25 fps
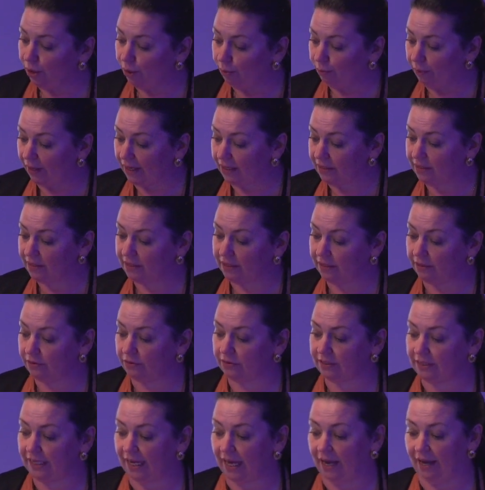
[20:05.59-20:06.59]
But I still
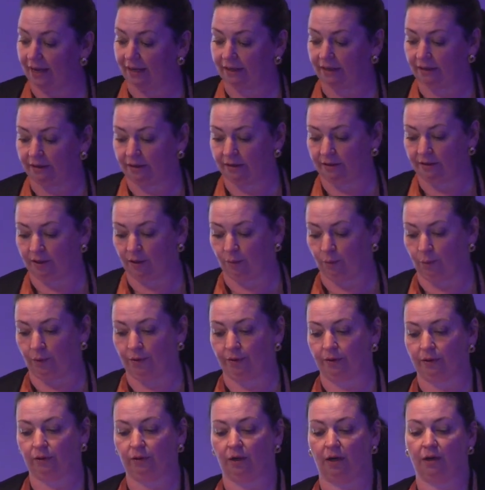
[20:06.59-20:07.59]
say that we're
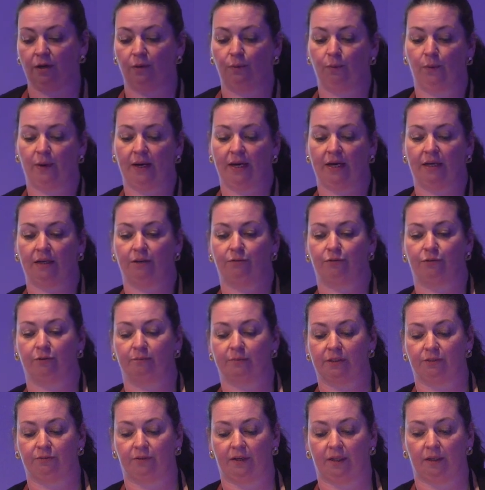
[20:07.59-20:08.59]
a long way from
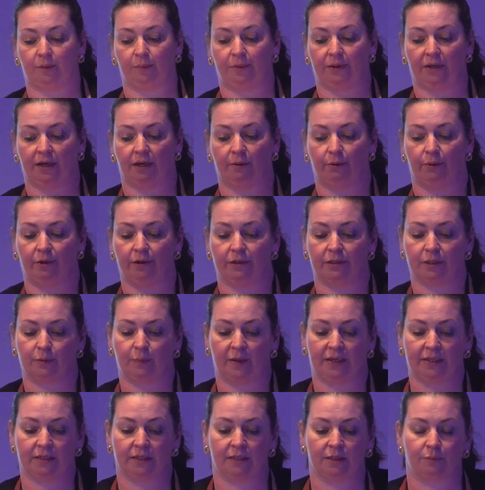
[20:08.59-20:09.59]
developing our
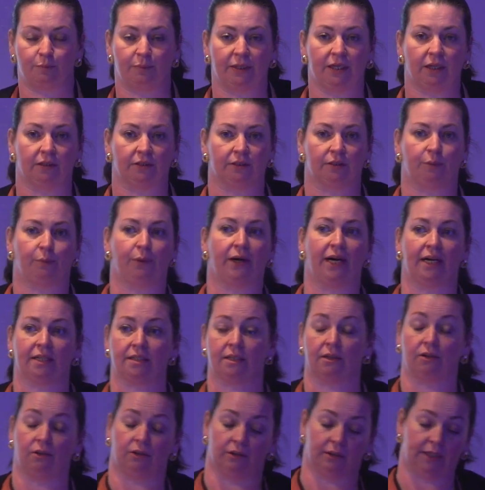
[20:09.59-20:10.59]
workspaces beyond the
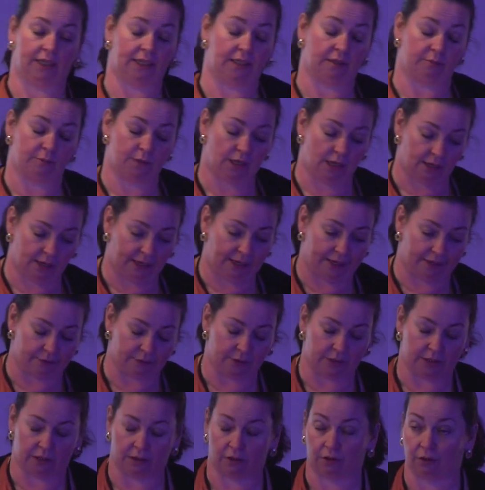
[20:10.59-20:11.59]
practical, and I'm not
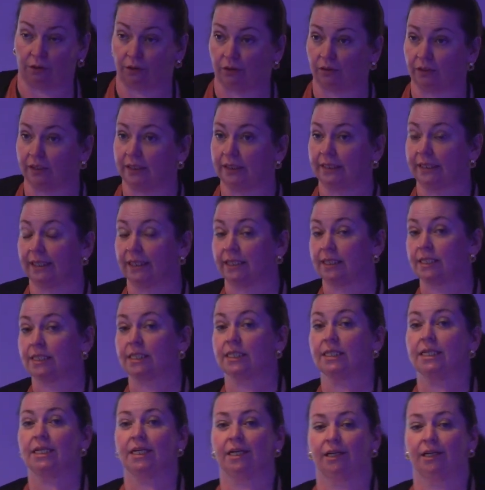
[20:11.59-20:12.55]
counting Google in this.